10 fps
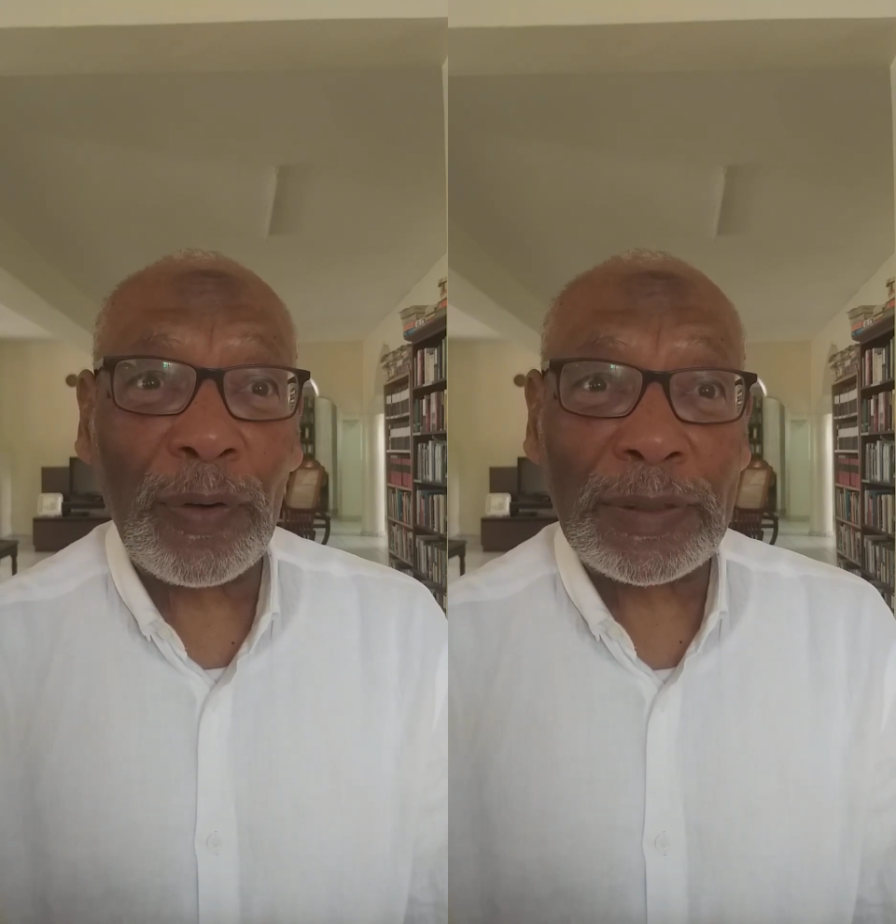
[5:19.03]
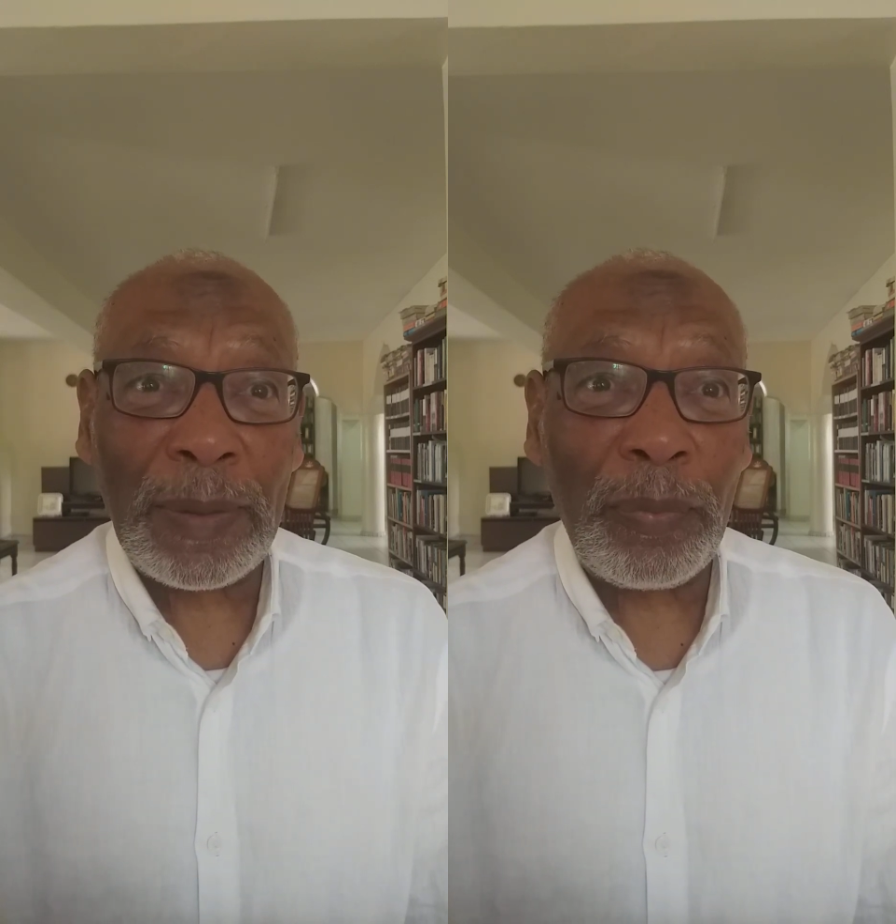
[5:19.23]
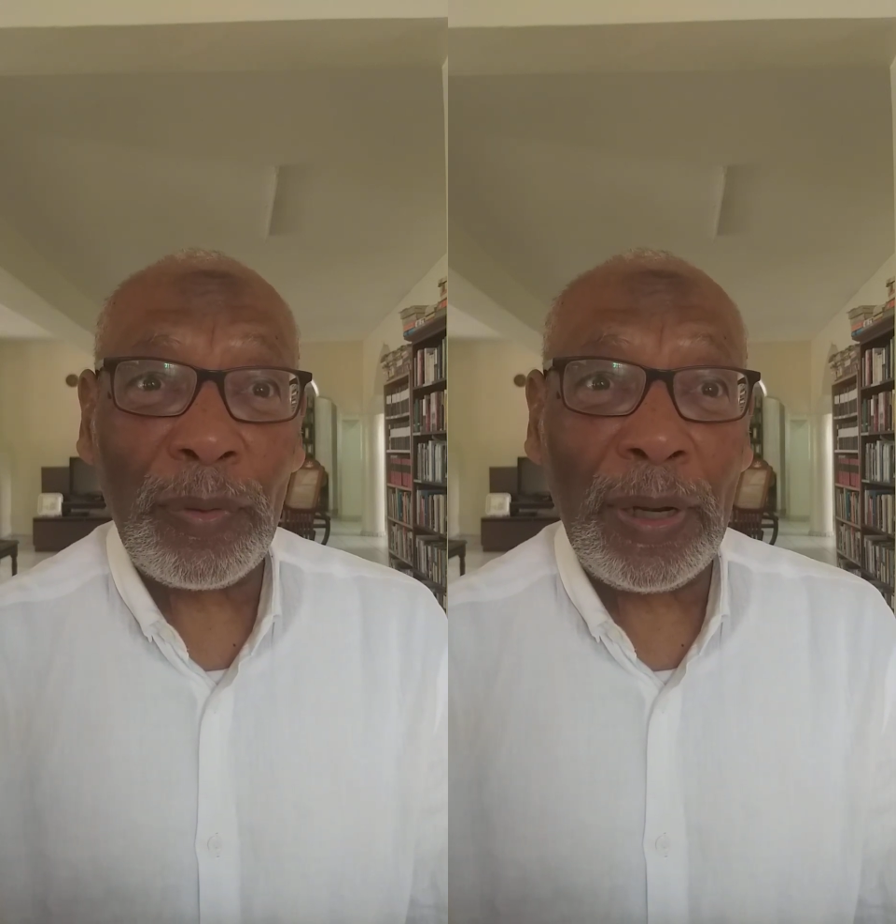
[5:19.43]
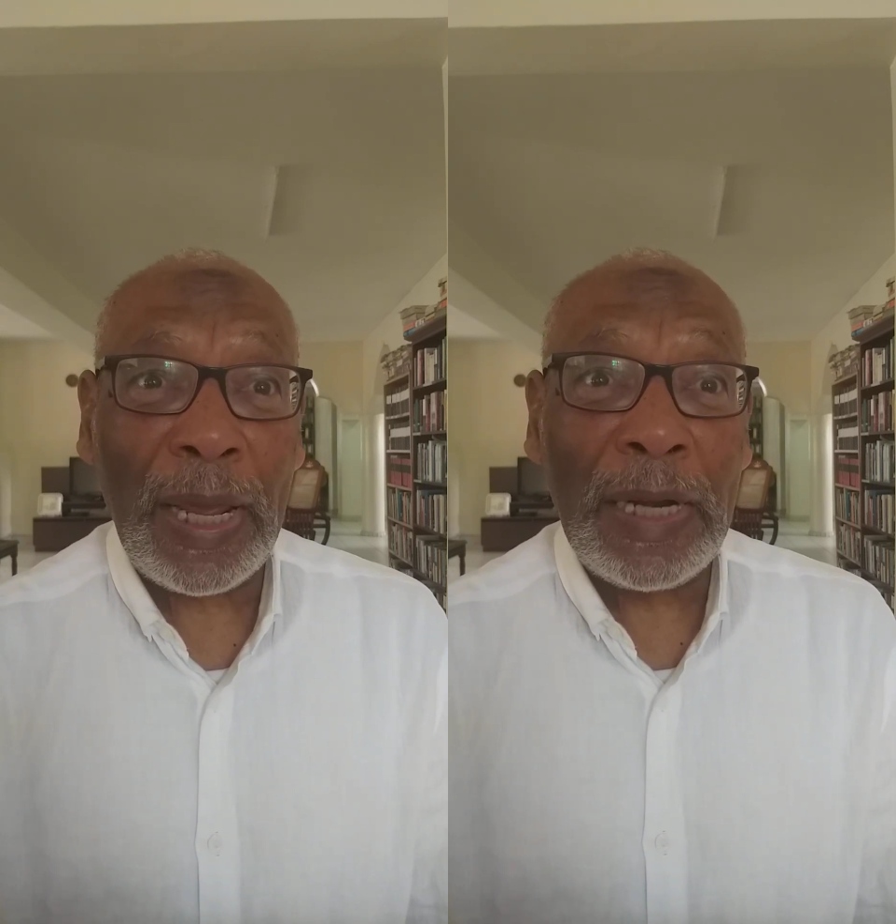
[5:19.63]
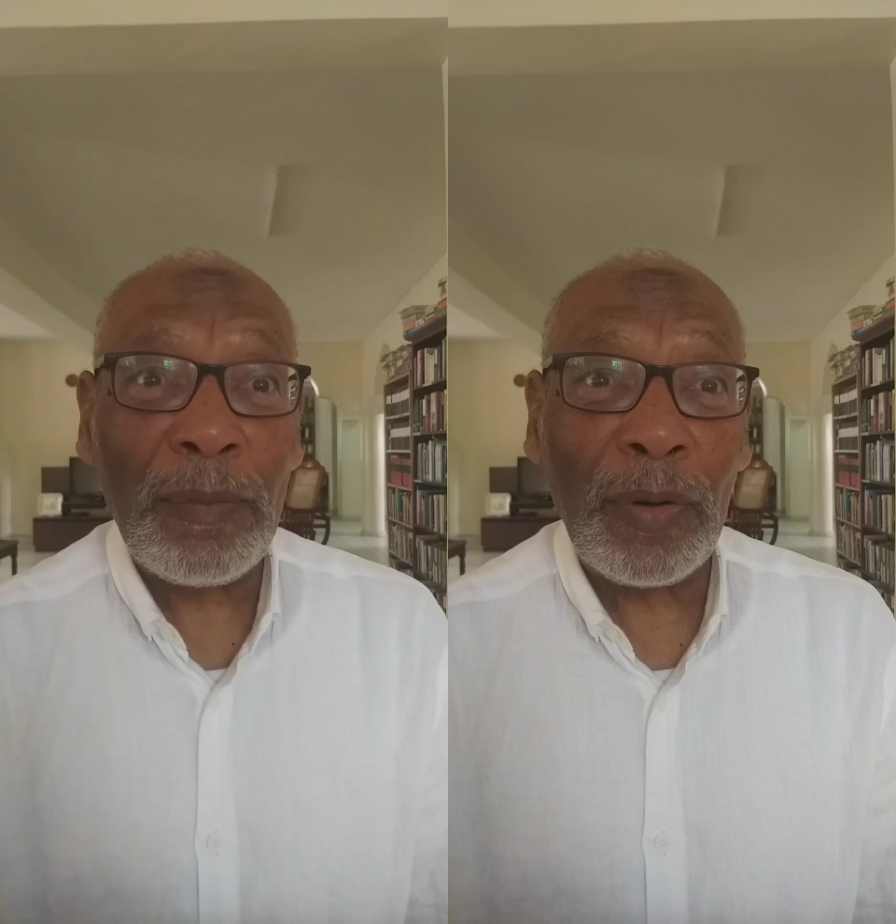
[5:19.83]
for example,
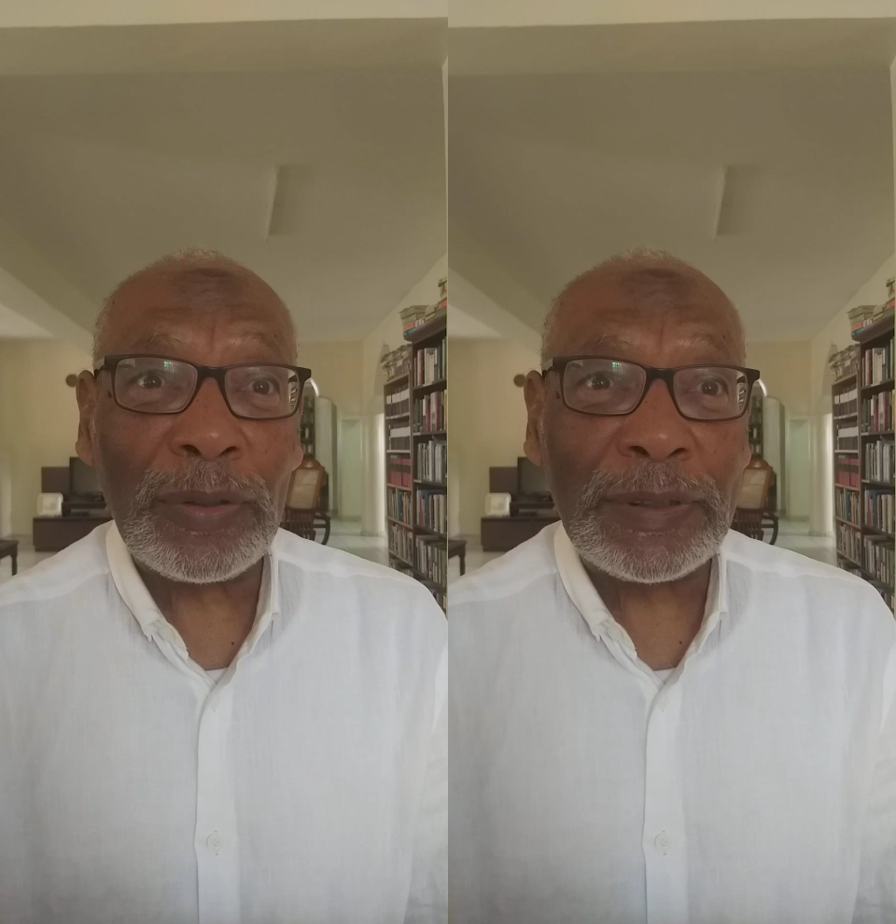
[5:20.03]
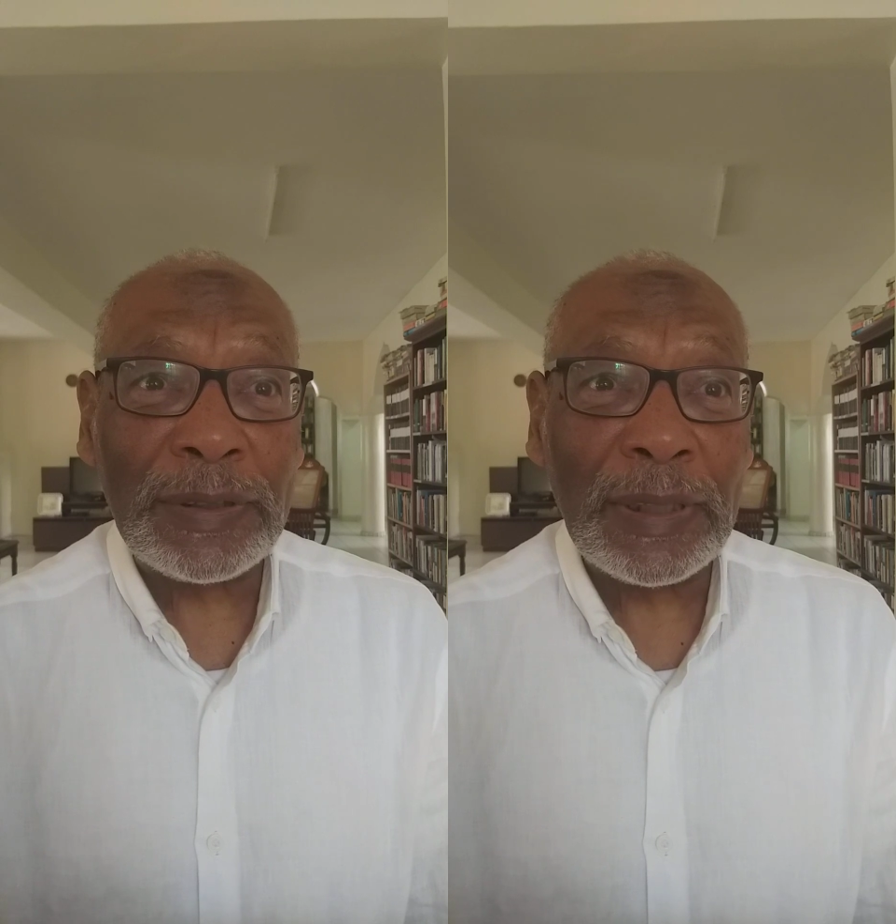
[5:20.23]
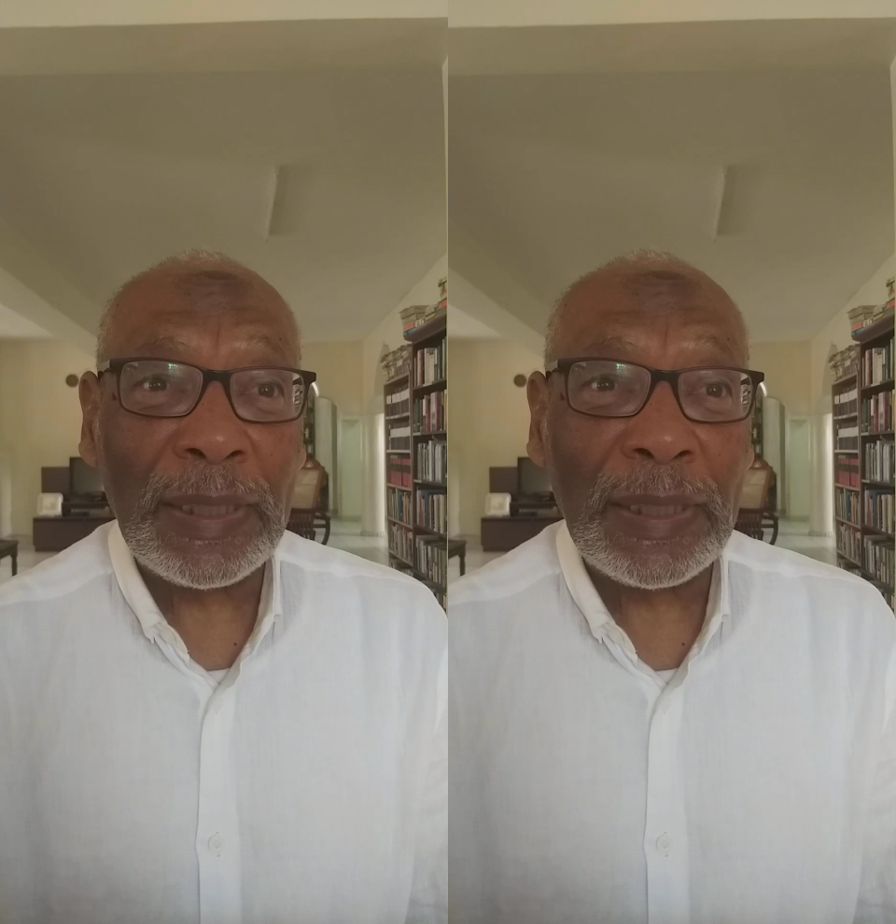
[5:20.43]
animals,